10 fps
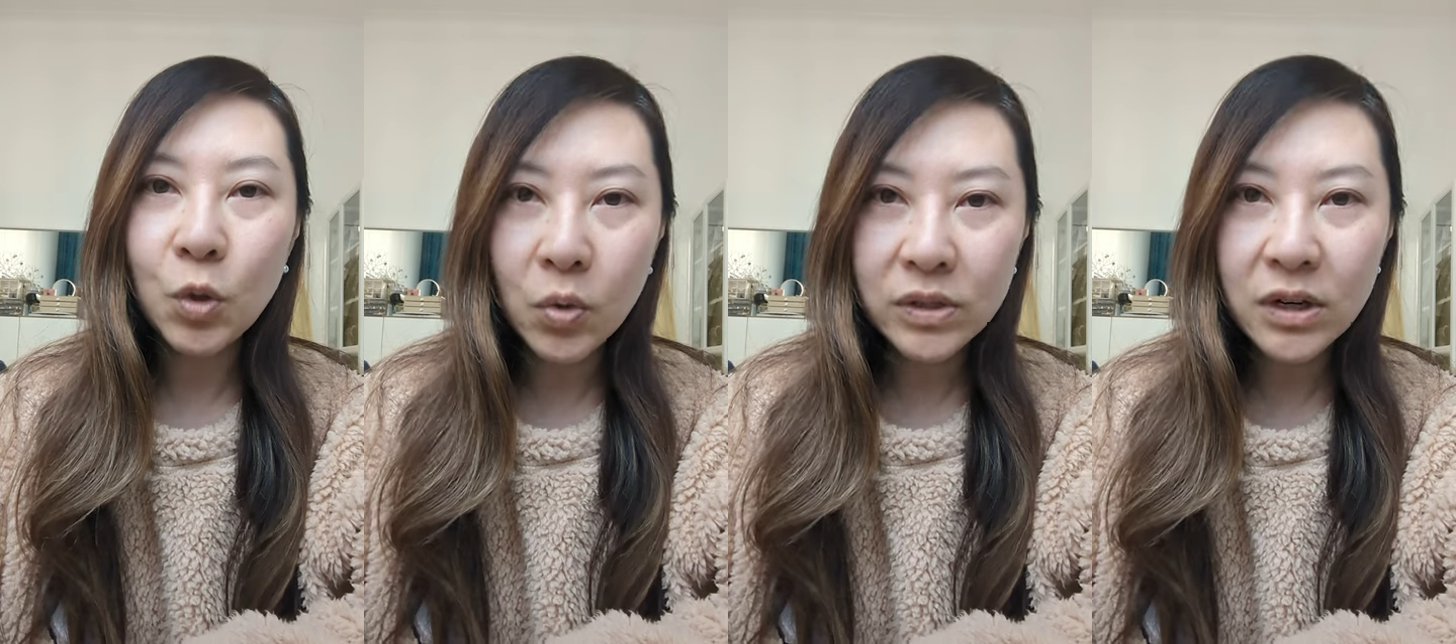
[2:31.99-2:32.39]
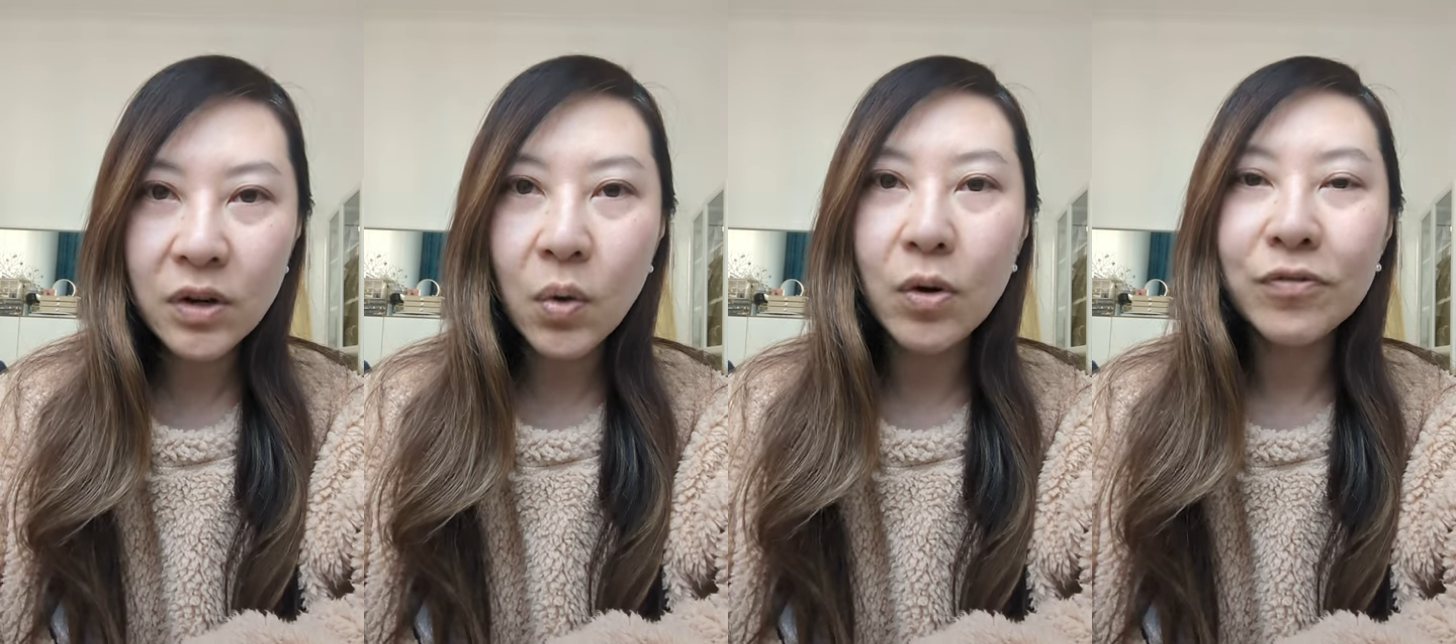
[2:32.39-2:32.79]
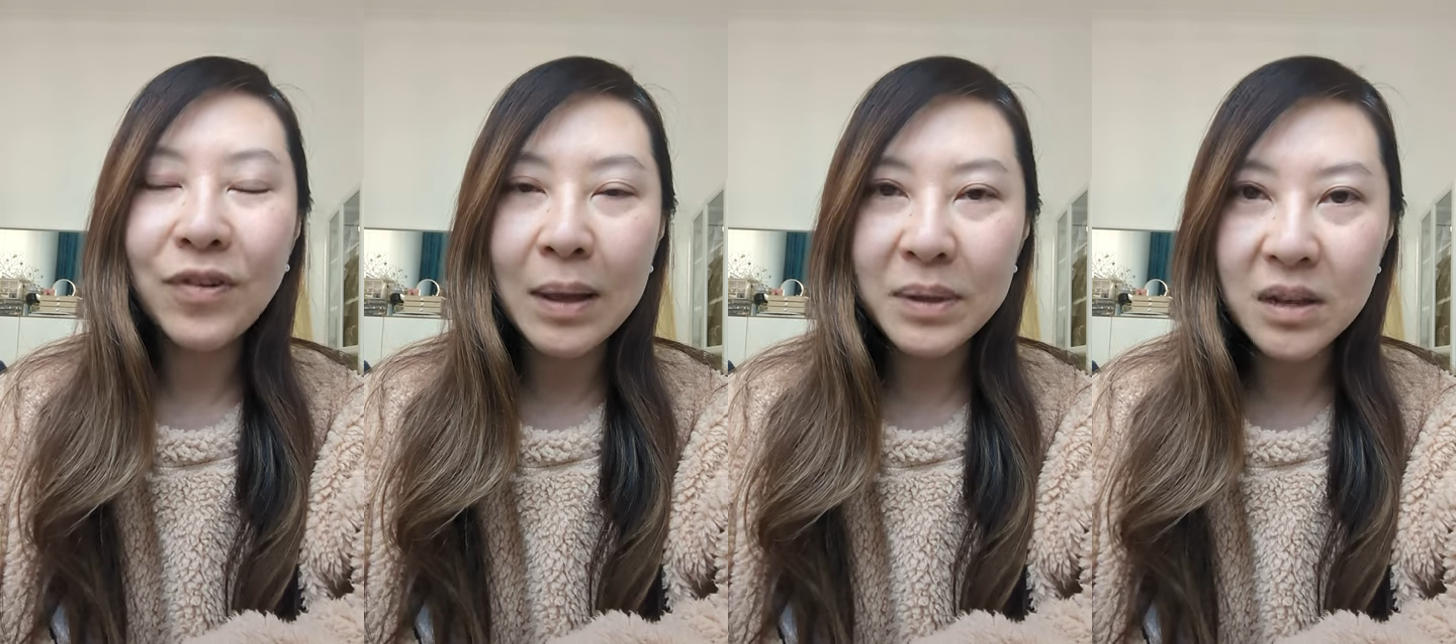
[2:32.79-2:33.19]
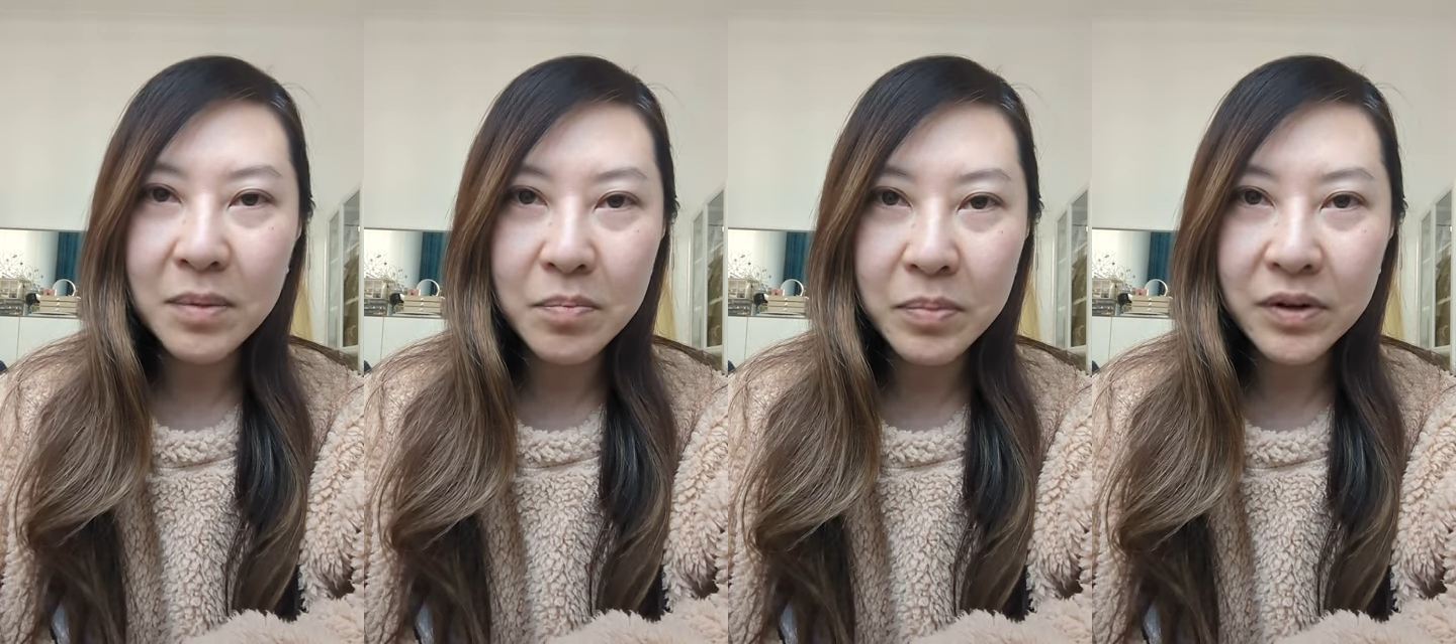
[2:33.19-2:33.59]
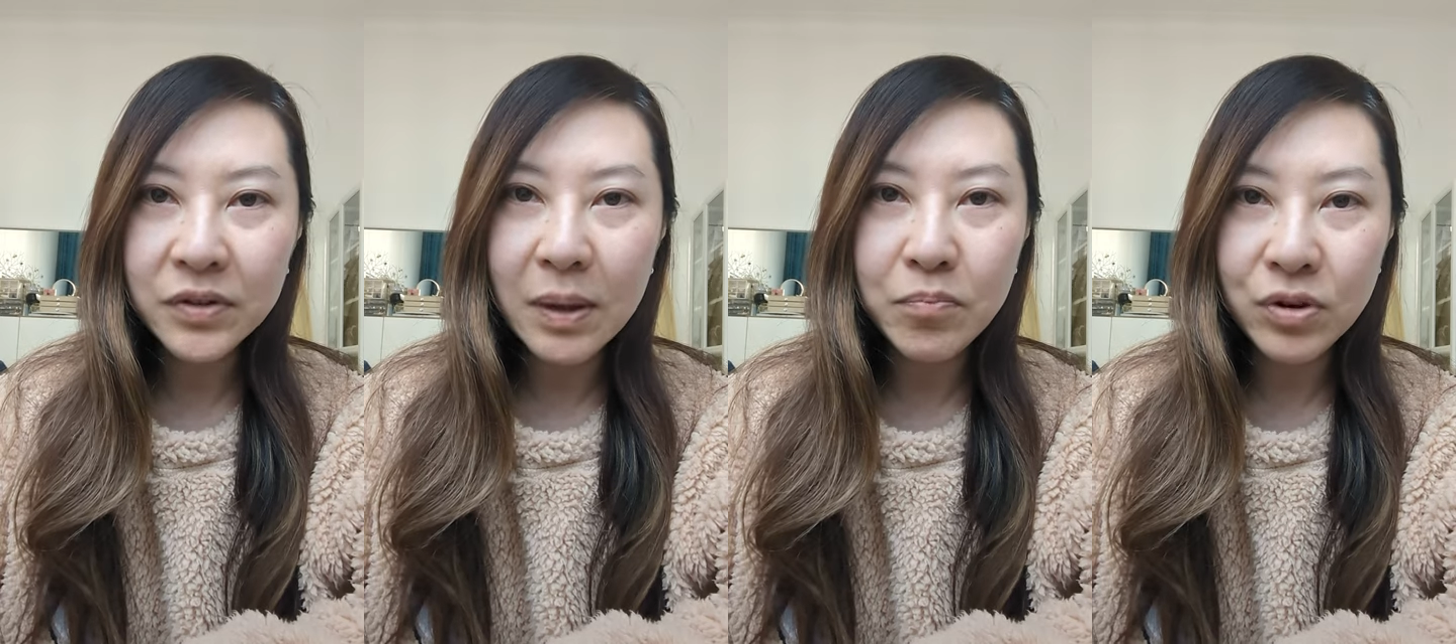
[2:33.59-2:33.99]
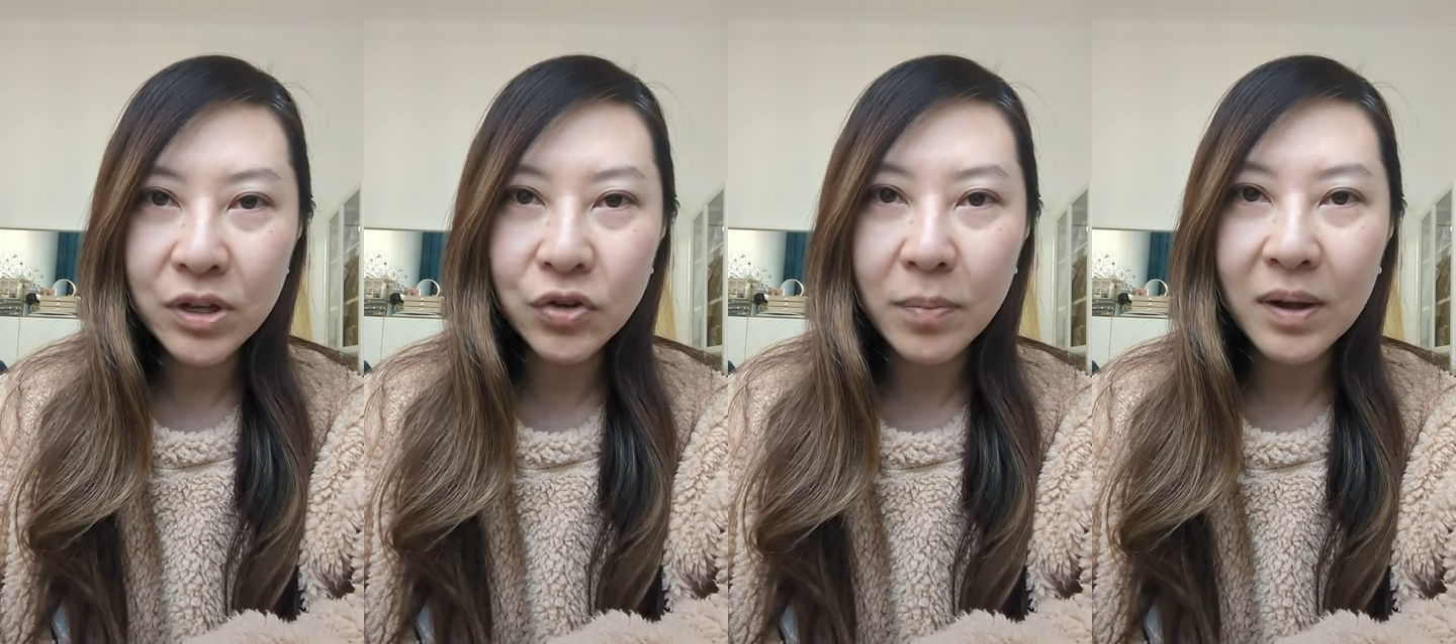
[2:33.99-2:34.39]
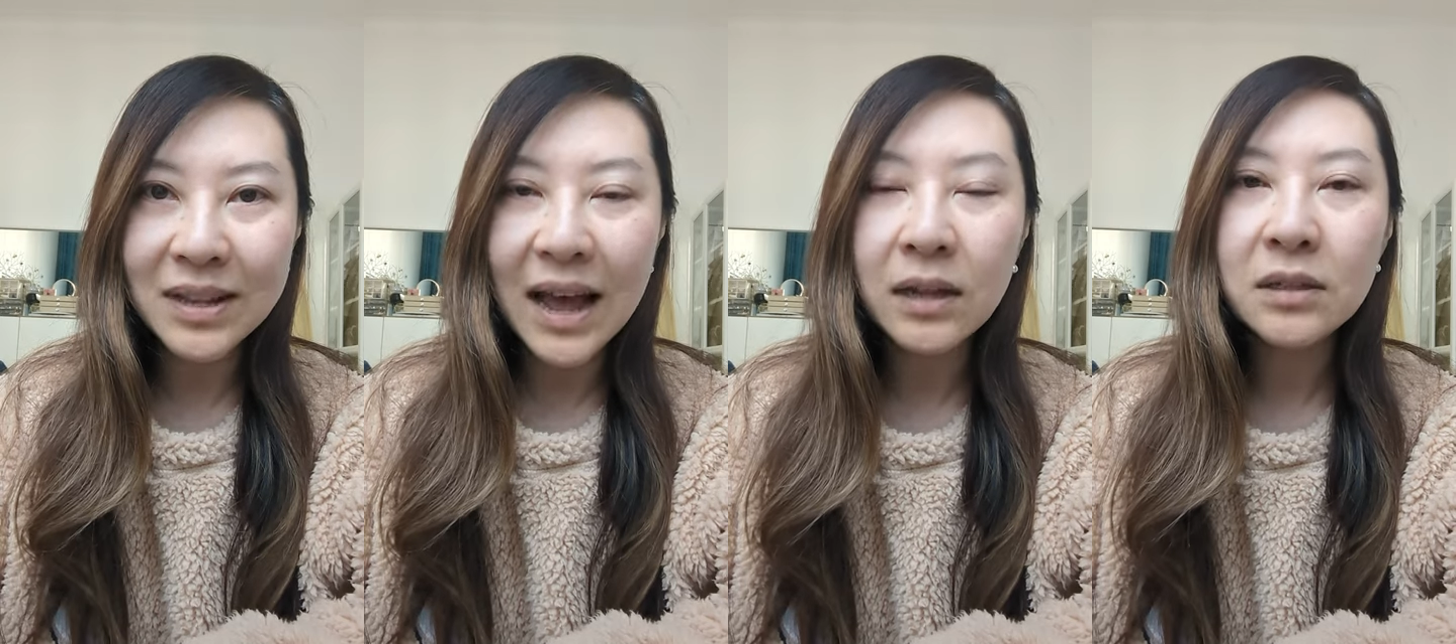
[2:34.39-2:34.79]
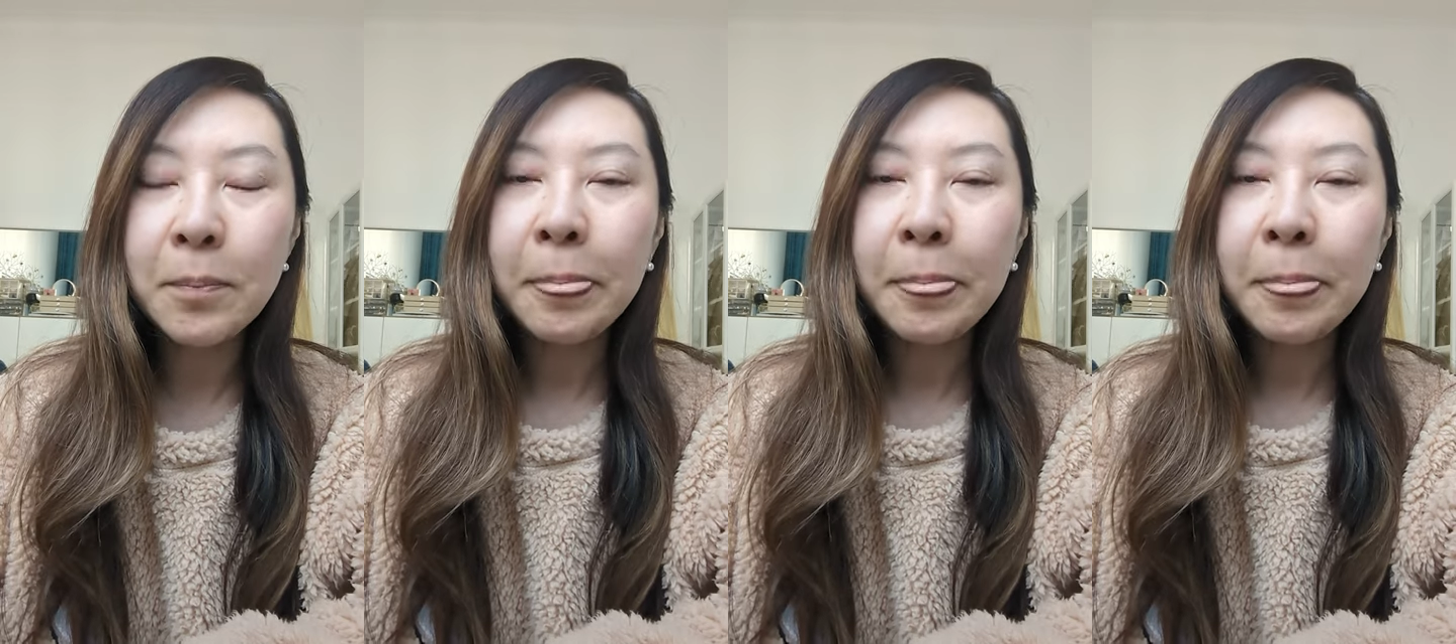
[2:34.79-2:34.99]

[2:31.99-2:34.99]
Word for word: daughter or family members. I'm pretty sure about that.